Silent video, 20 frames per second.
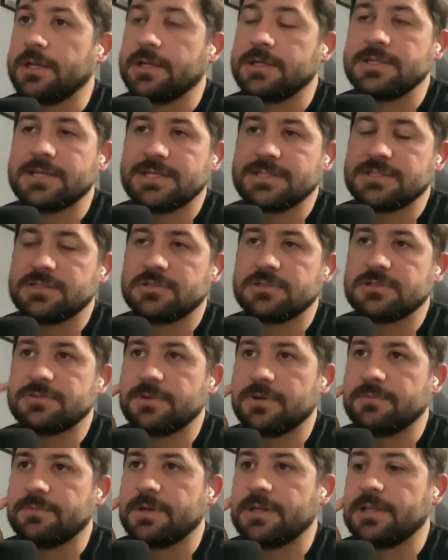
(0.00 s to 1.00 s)
I talked
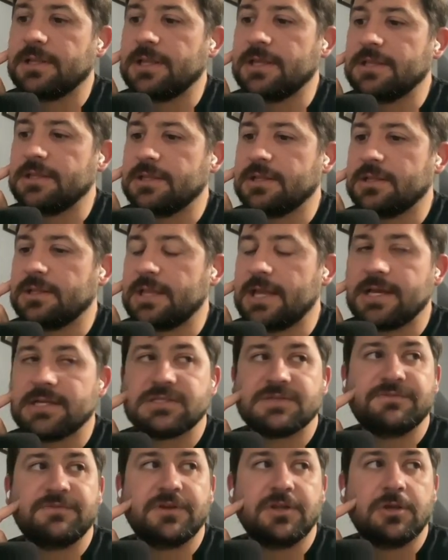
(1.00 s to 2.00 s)
about in the
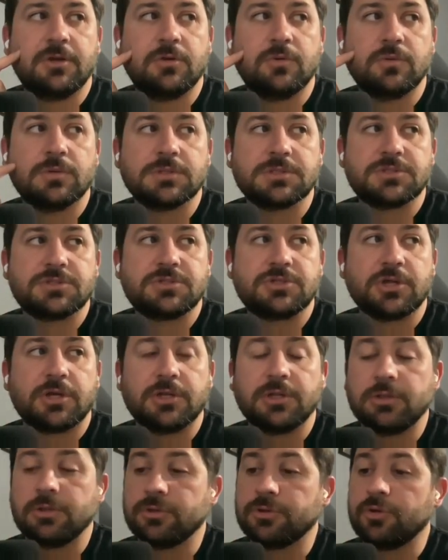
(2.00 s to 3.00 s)
last video, was trying
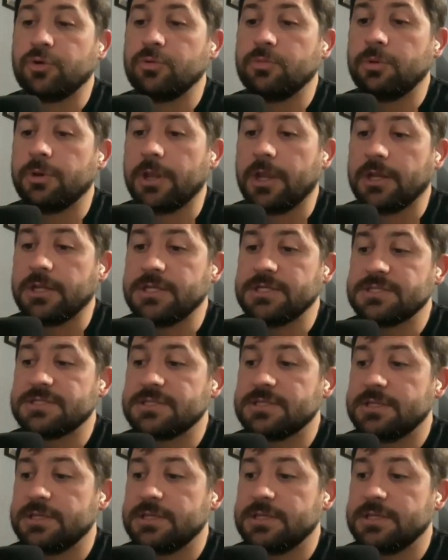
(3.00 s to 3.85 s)
to learn Kubernetes.